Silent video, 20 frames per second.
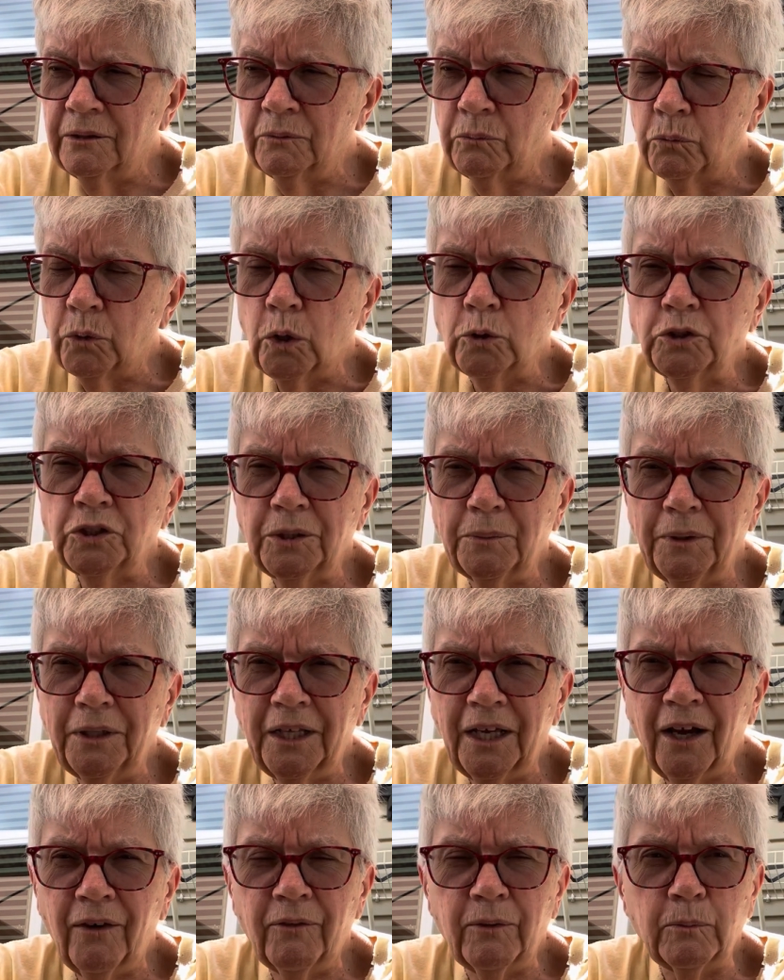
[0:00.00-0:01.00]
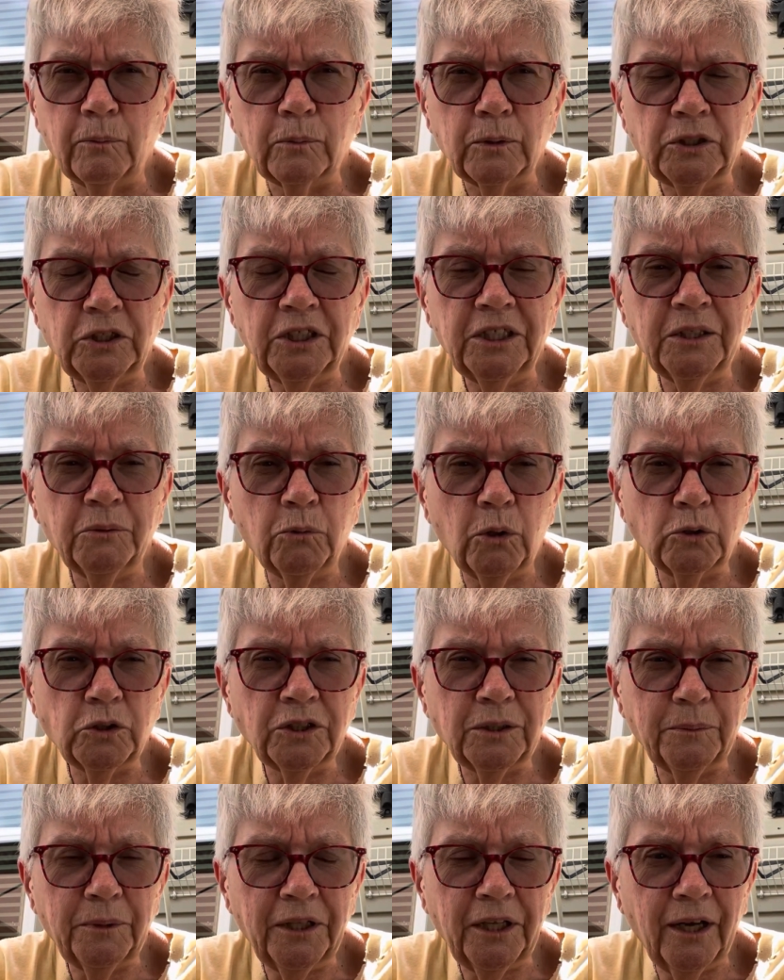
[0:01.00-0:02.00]
roast them in the oven. She did roast
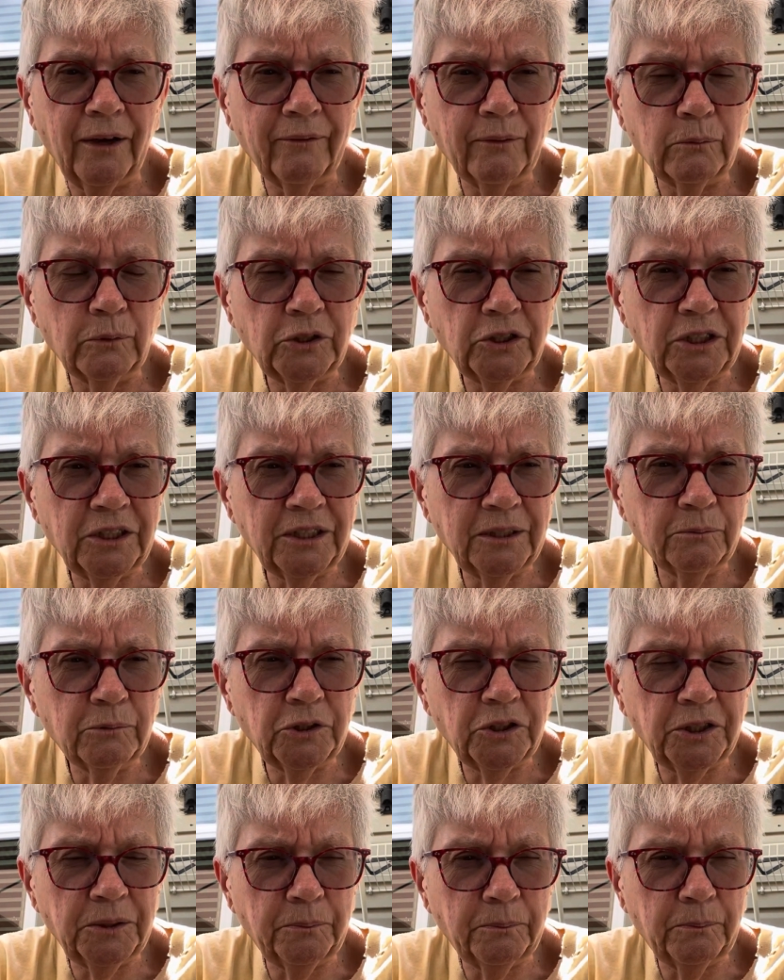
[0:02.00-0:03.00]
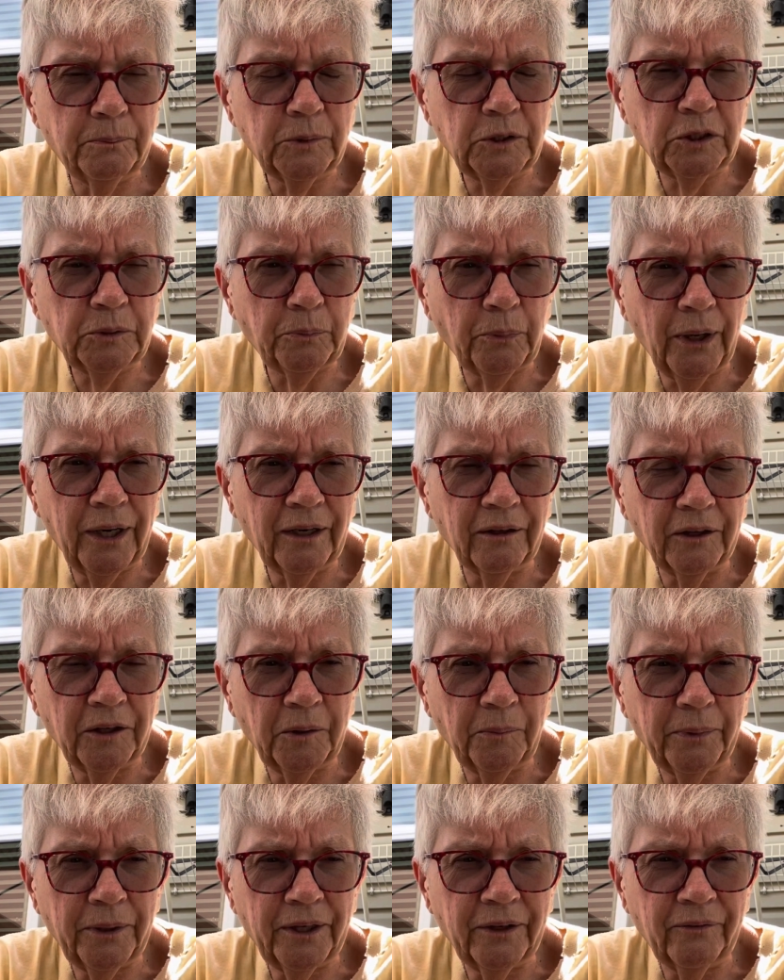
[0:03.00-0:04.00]
them in the oven. What she did was she sprayed a little
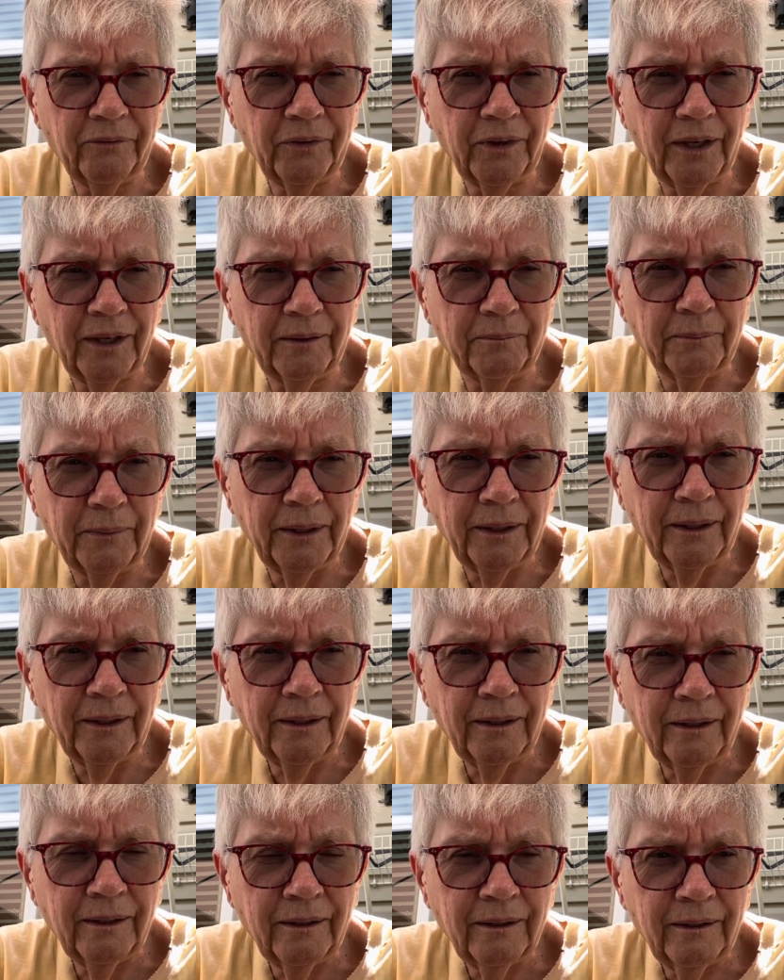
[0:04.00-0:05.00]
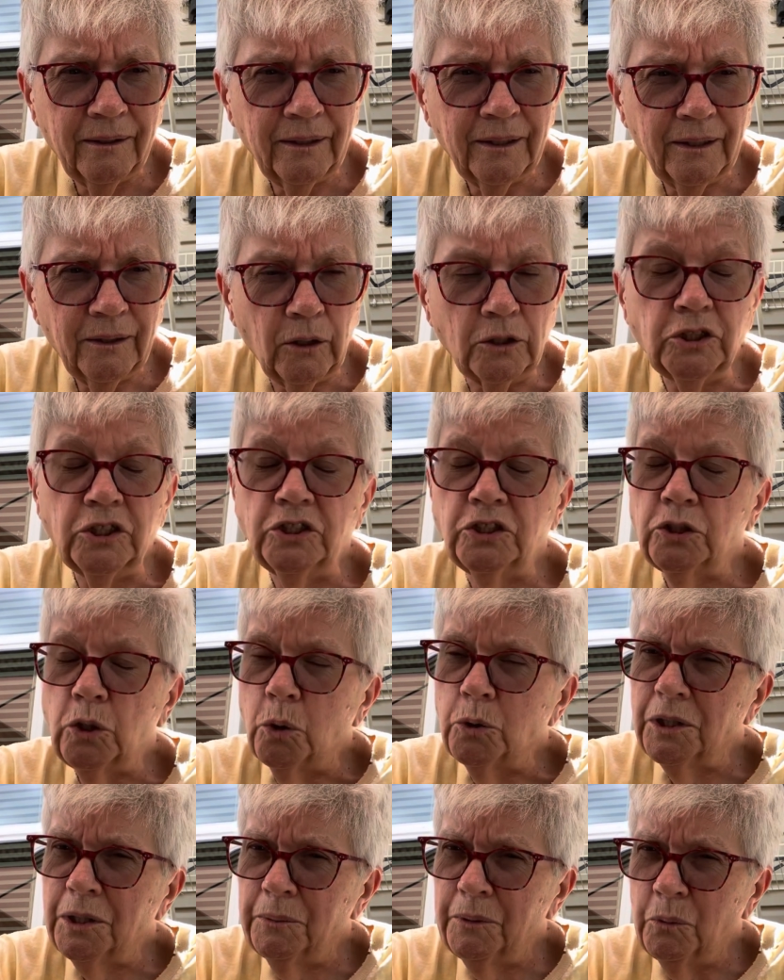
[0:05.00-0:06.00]
bit of, um, well, she
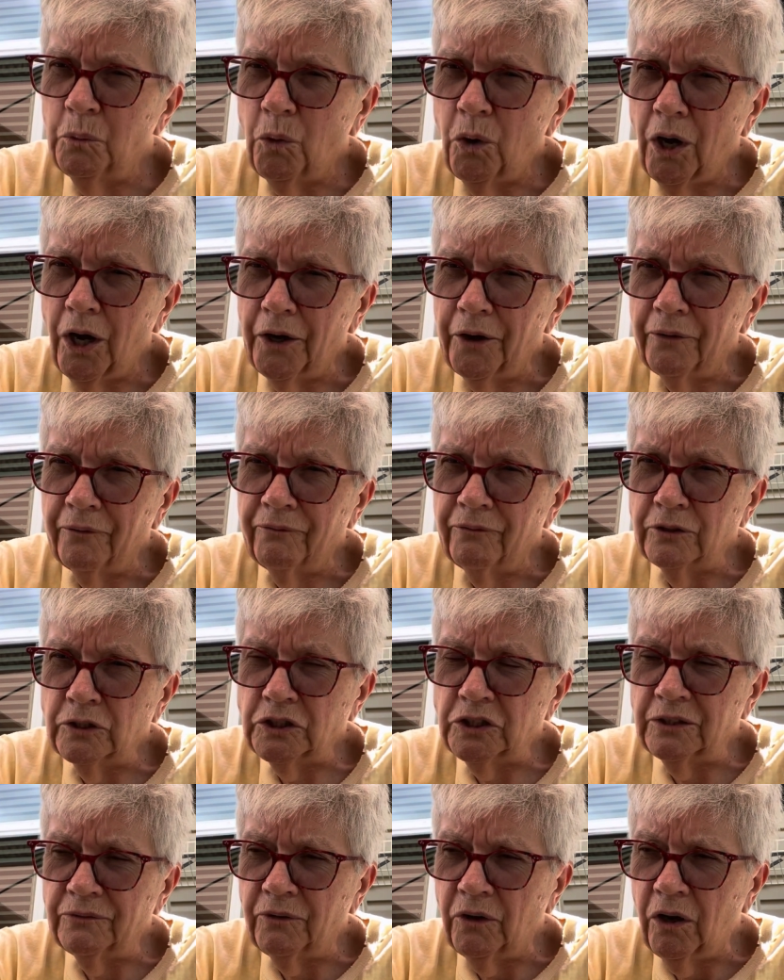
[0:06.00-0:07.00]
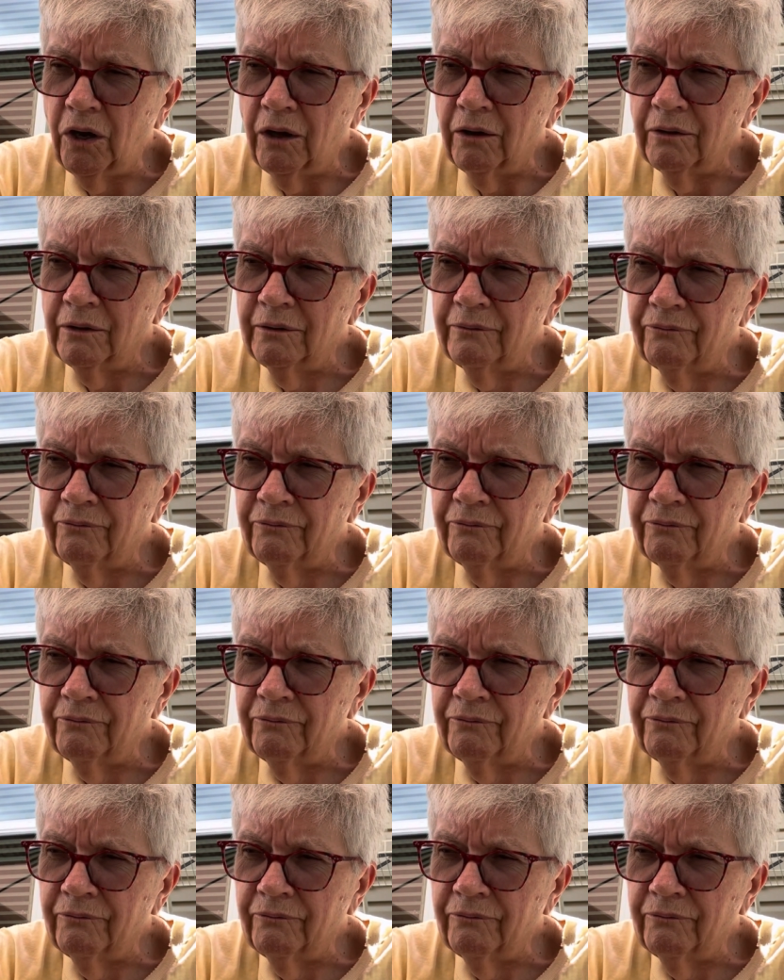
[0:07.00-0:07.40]
soaked them in water, first of all,